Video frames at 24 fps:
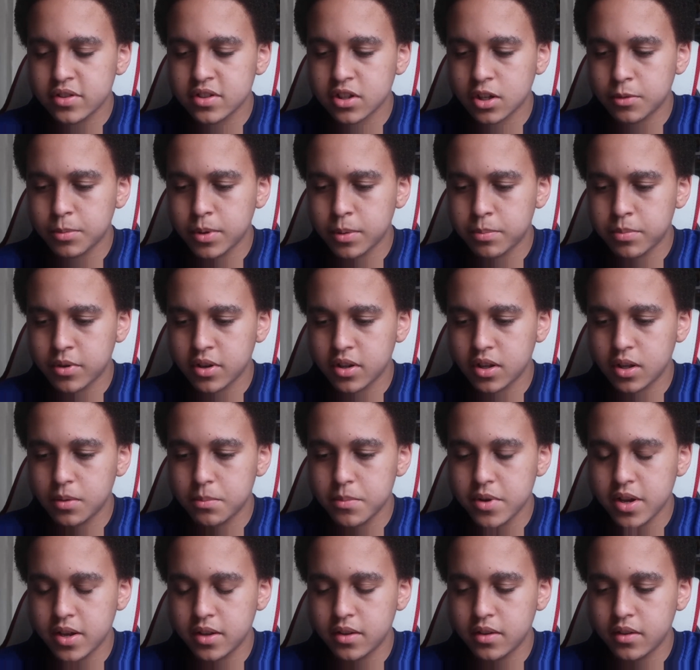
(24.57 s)
that I'll be putting them
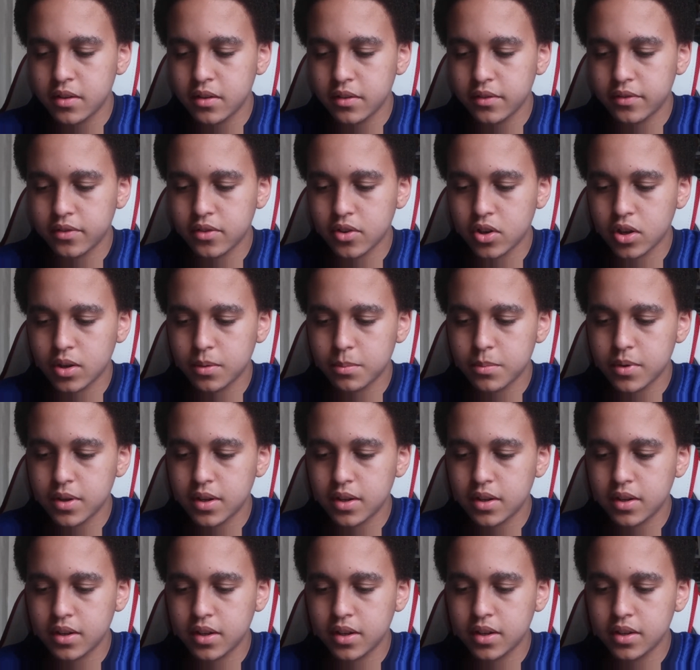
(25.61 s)
in, from
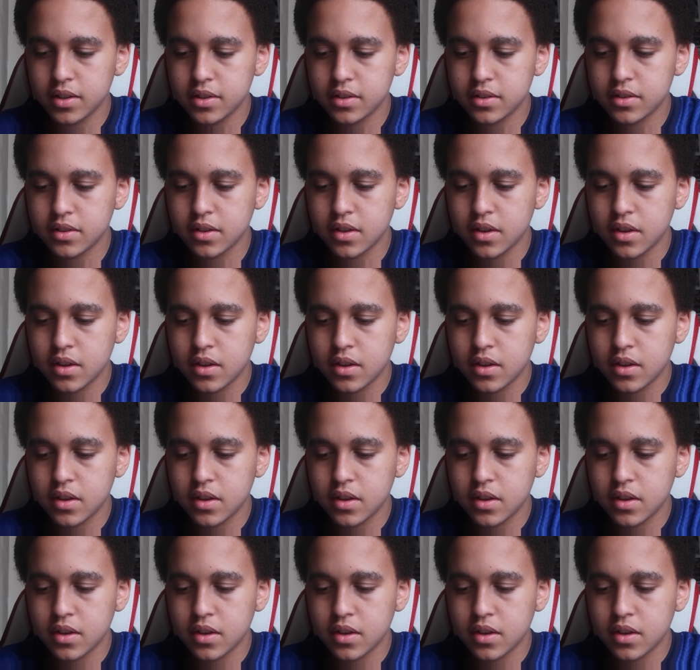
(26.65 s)
elite